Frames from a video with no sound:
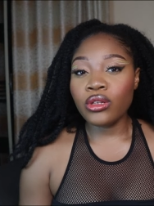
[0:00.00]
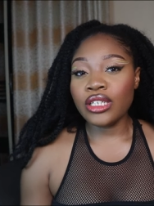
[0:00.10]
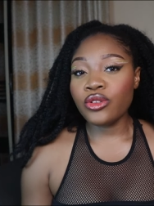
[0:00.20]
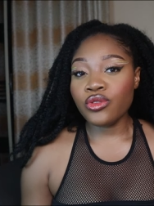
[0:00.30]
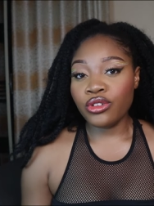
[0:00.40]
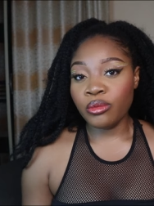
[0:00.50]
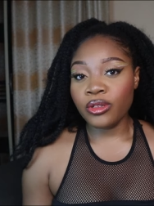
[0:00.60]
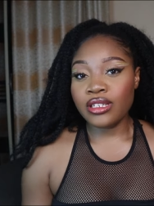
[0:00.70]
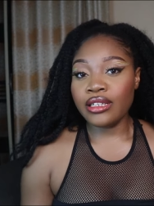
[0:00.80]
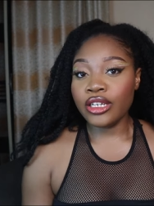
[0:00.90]
one are not so
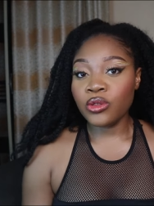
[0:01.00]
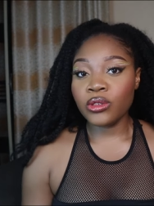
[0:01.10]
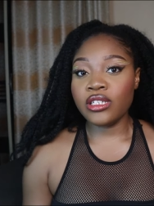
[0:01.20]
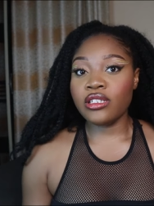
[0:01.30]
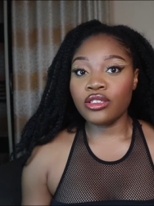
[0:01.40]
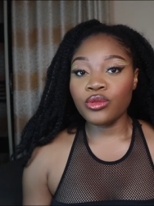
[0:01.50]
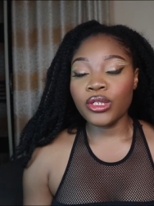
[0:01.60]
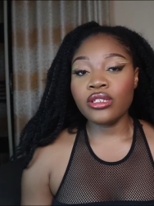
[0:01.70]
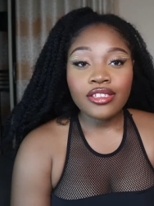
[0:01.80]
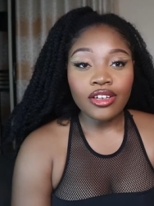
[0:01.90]
important, like cookies and the
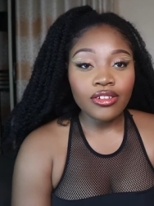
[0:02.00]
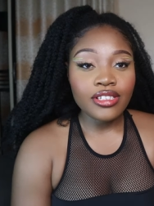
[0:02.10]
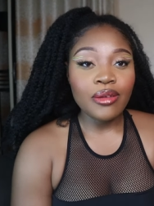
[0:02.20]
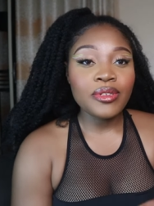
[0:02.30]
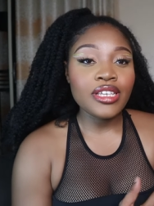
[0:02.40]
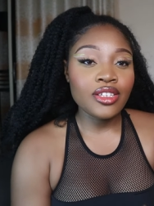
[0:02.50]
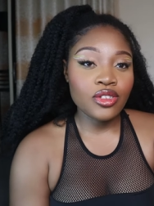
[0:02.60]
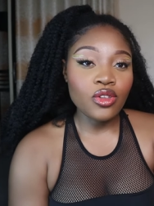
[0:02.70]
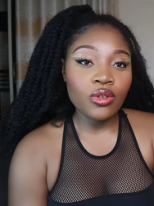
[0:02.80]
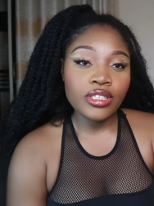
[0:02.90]
rest. Second step is
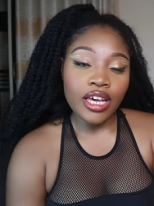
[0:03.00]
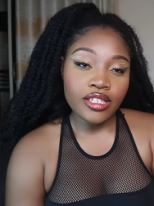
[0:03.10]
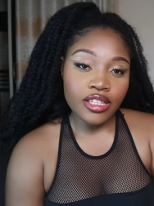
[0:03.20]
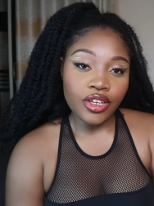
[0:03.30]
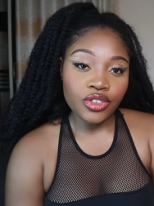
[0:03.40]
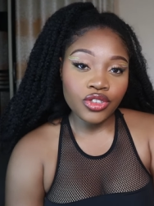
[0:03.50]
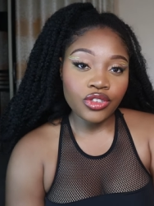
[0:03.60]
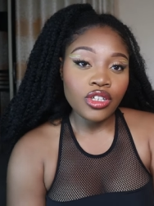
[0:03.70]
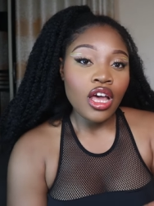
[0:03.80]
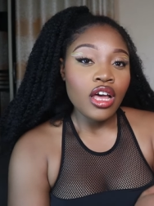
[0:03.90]
install the
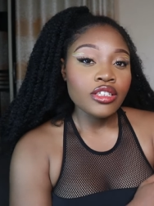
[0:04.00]
extension.